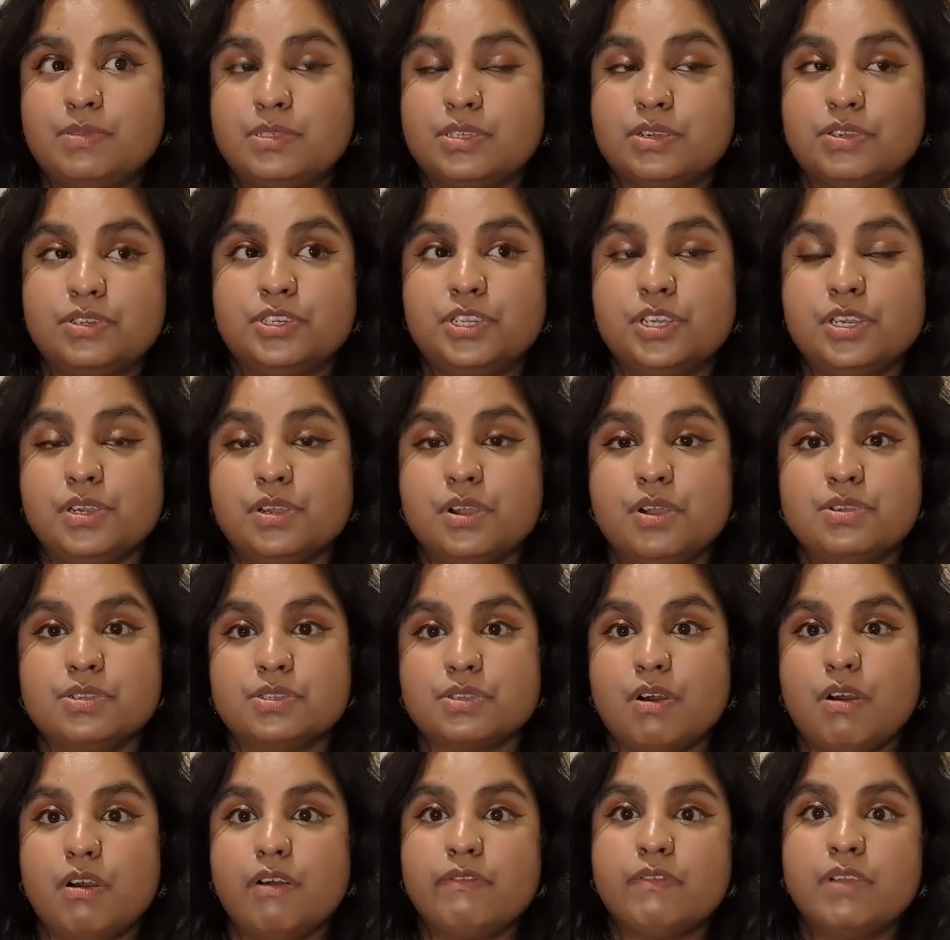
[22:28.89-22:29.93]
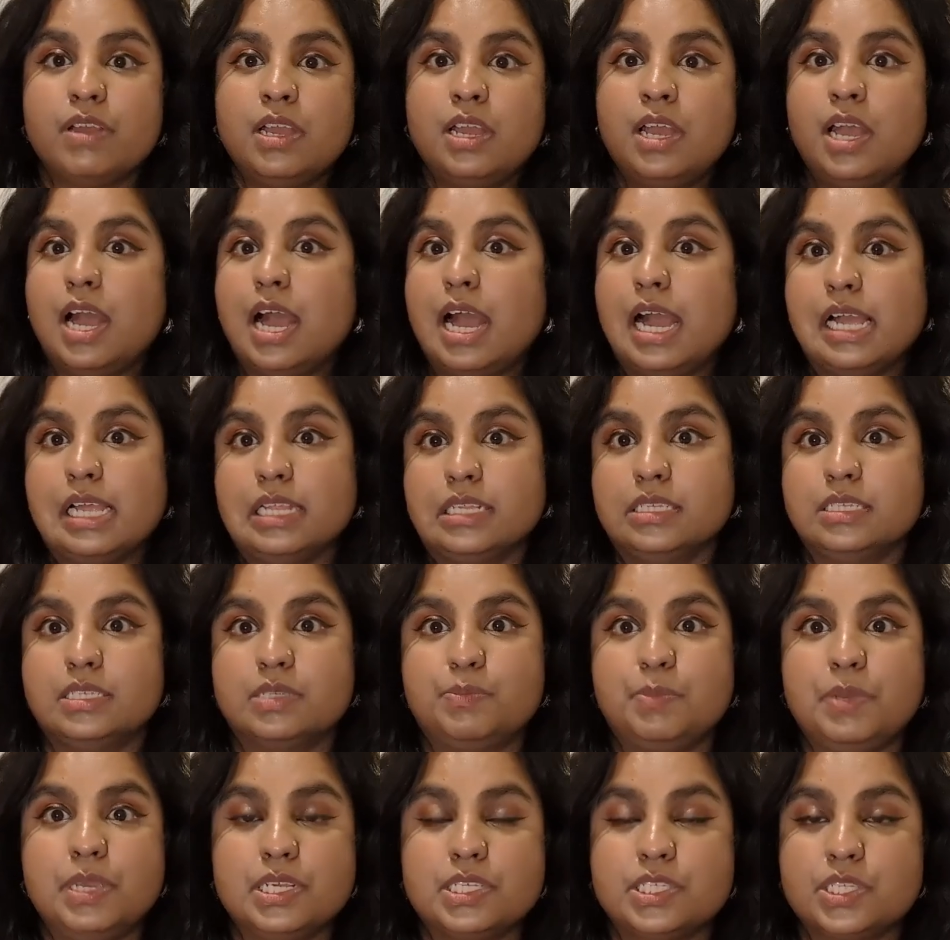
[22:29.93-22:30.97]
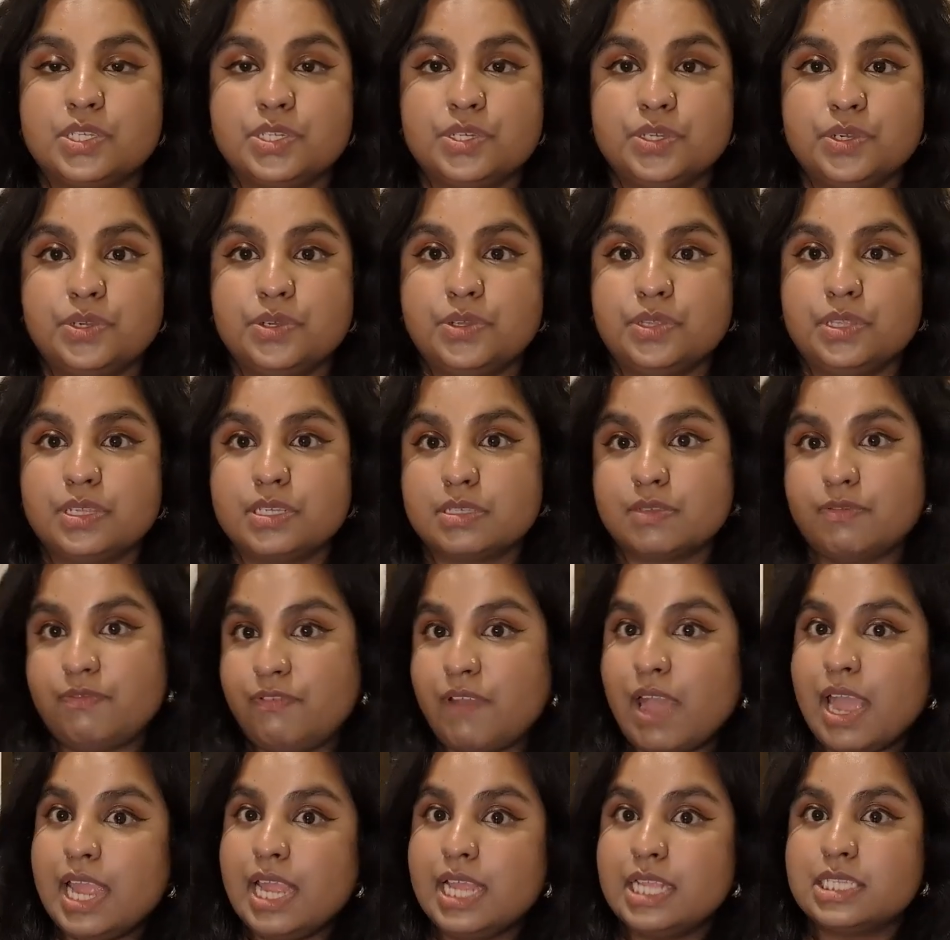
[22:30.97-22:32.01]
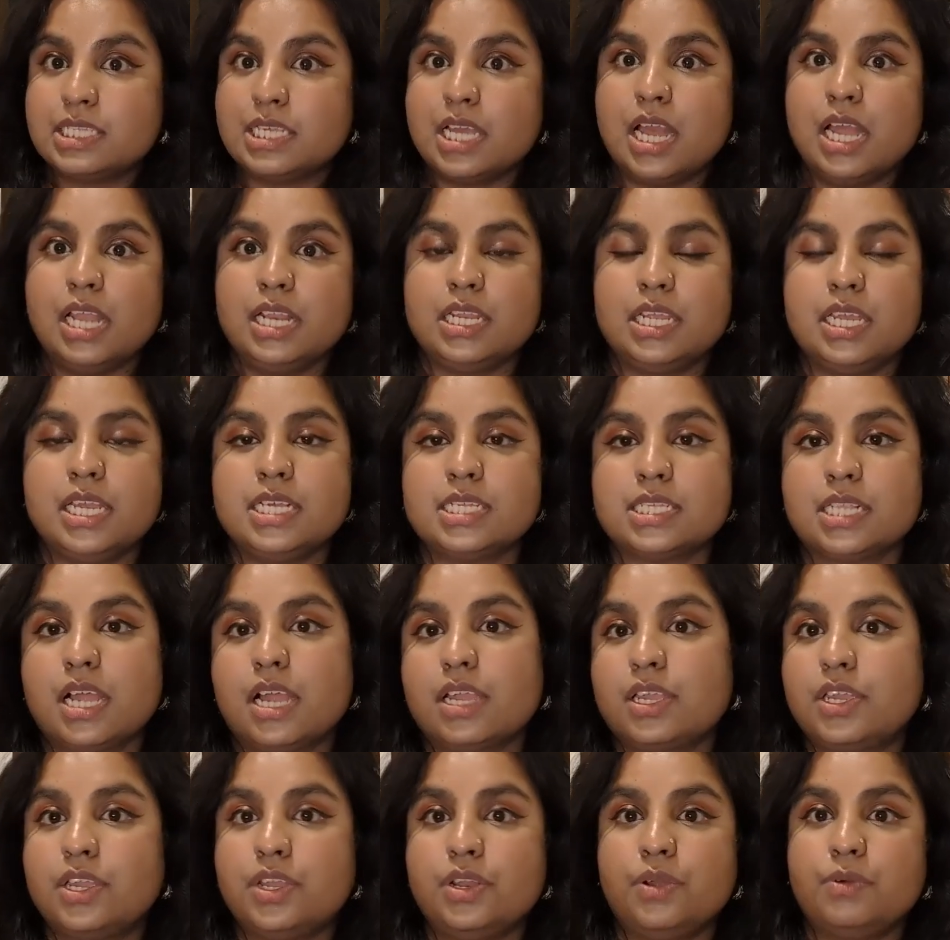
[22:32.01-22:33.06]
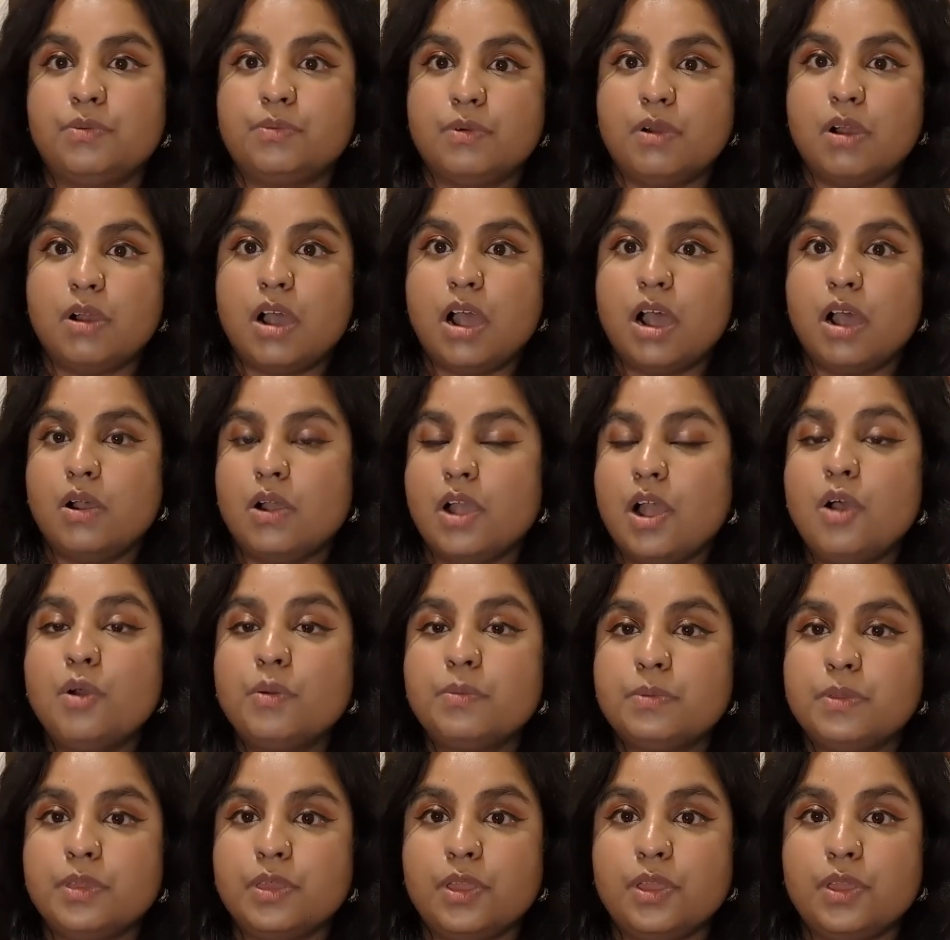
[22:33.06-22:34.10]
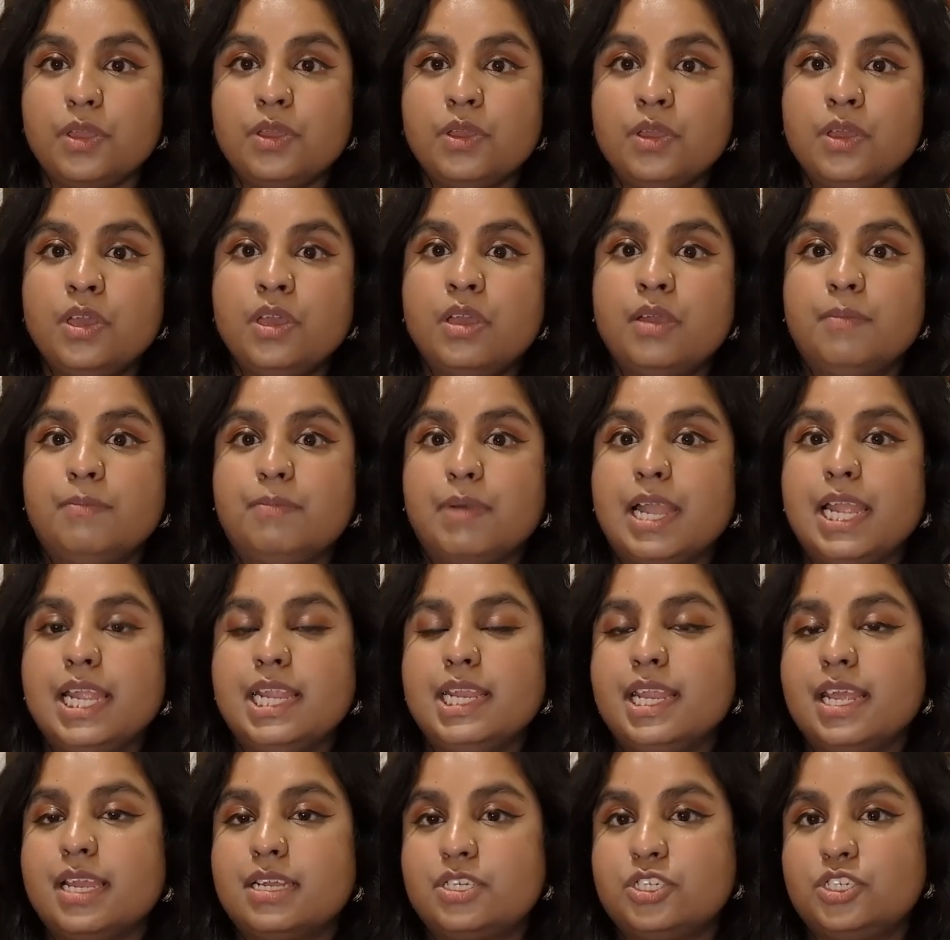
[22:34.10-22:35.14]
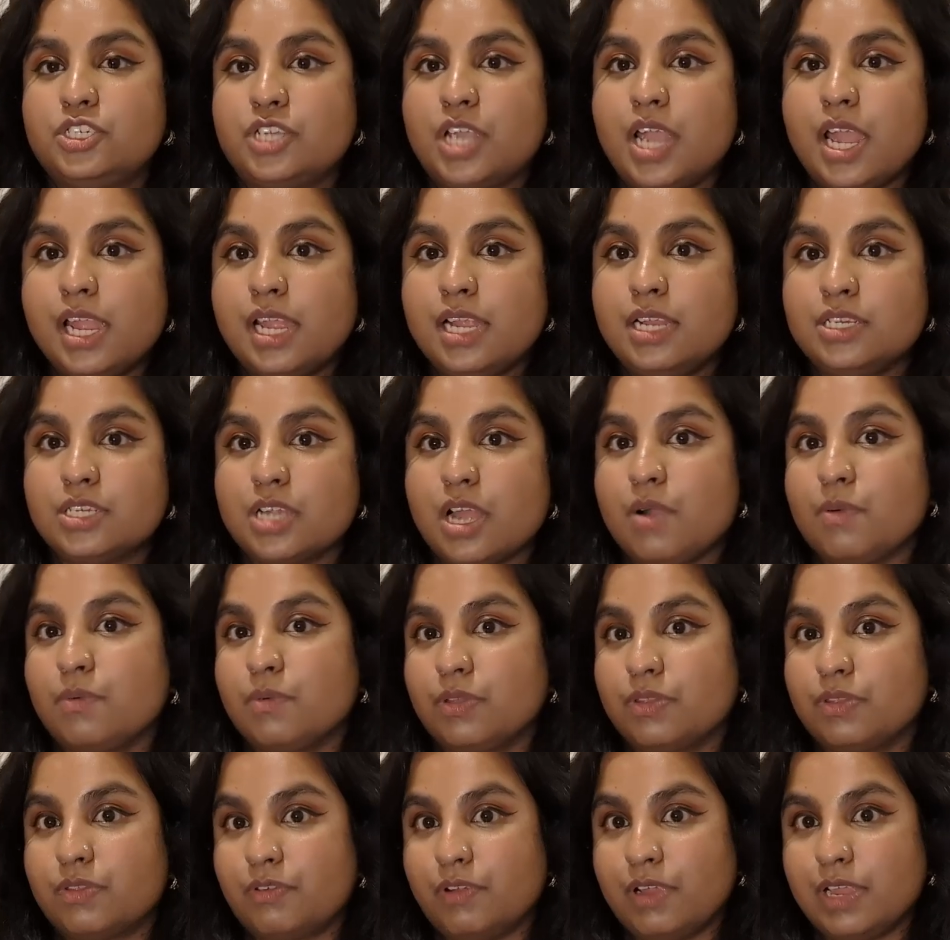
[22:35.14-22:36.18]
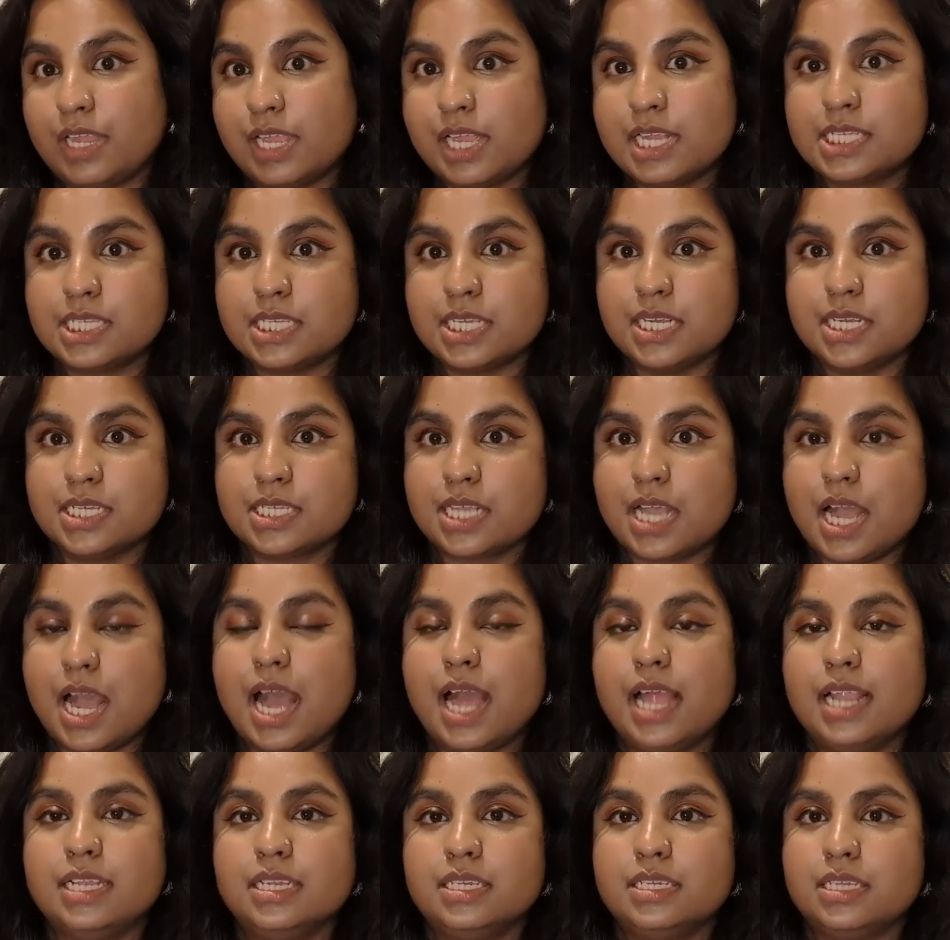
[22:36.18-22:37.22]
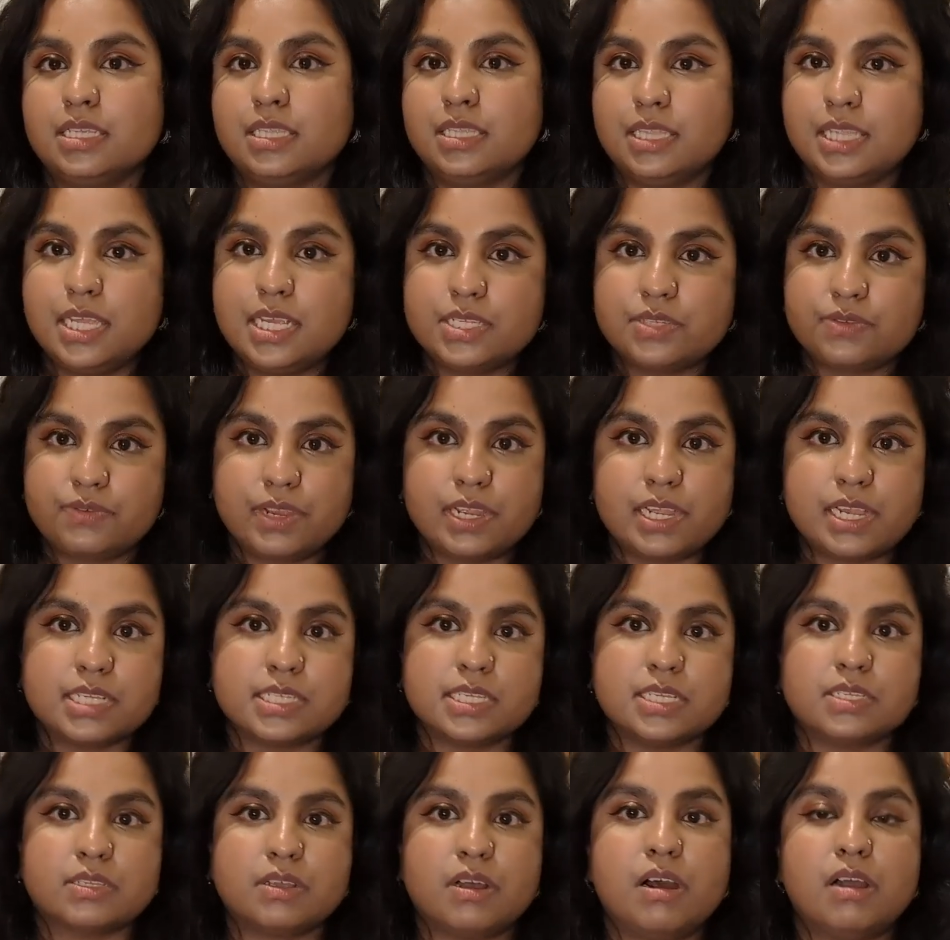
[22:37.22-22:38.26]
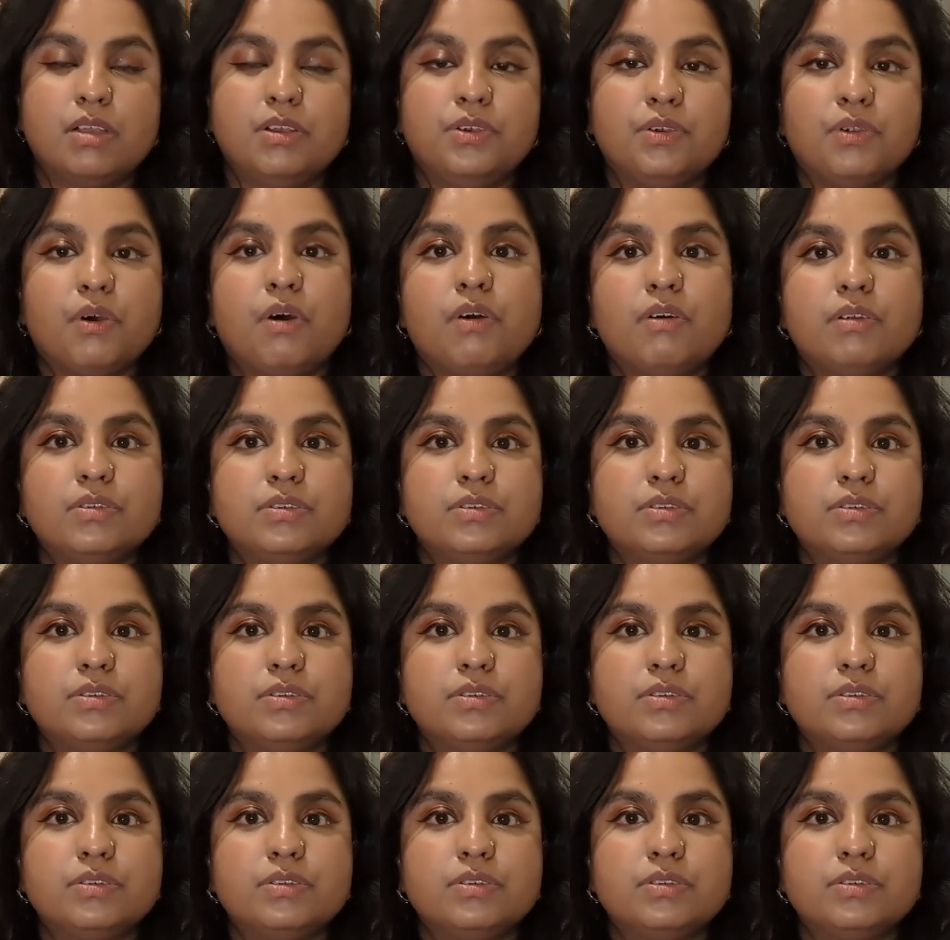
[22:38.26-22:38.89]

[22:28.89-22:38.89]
So she goes off and speaks to this fate, and he's like, you know what, I'll help you, but in exchange I want 3 kisses, and these 3 kisses are not